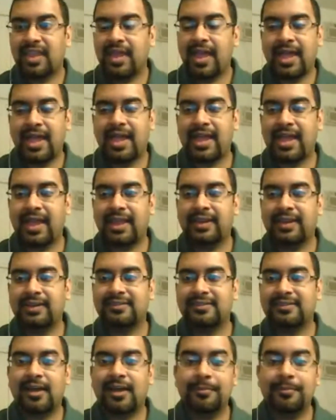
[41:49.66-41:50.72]
and
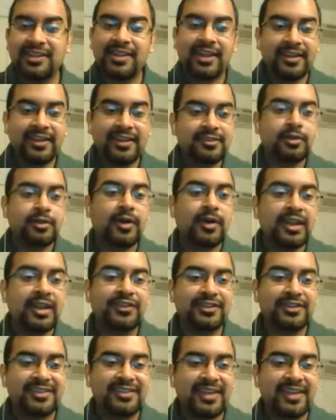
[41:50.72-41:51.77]
something that is going for
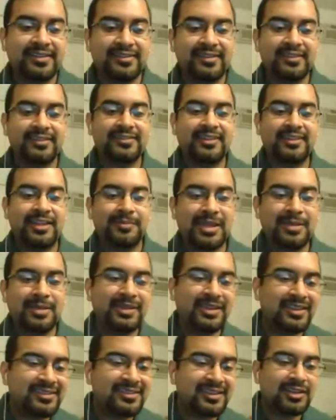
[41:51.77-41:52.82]
Texas that
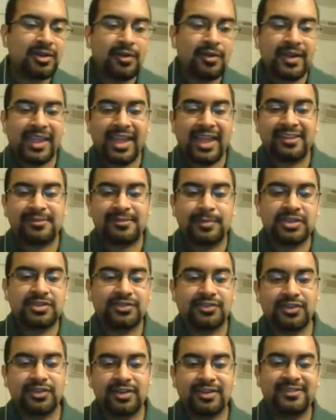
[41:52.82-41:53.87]
maybe isn't going as
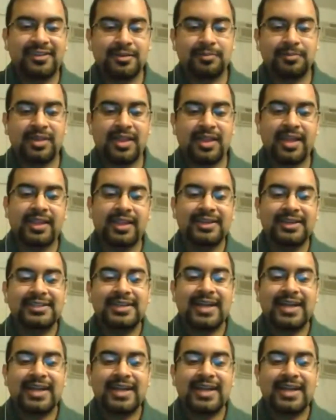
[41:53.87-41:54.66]
much for a team like